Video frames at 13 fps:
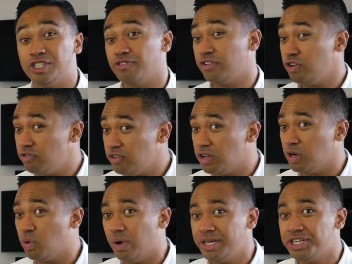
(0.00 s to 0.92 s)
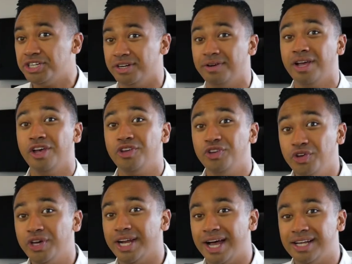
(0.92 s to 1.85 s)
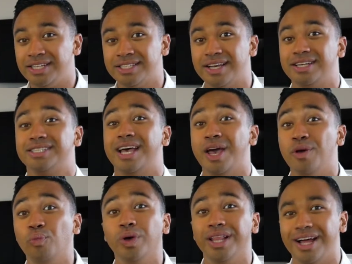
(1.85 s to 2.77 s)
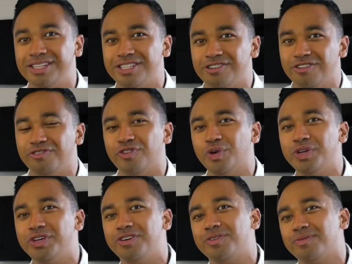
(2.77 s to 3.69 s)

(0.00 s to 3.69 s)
If you've got a question, you can ask us and we'll answer it for you.